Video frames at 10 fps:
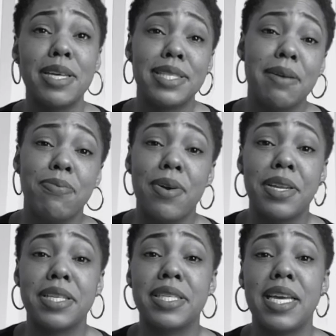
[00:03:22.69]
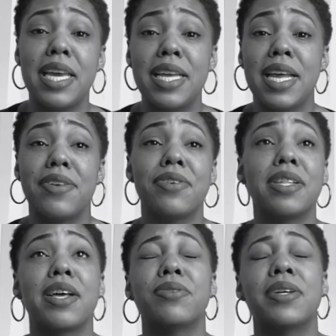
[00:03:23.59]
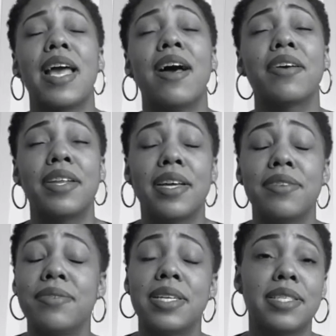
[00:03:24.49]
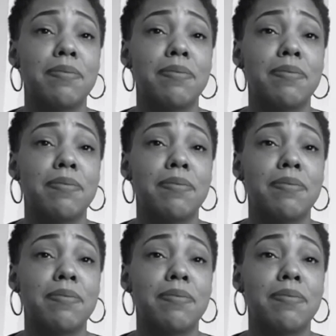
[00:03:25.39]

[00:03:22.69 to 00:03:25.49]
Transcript: is up wanting to eat and you're like, Lord, how can I do this?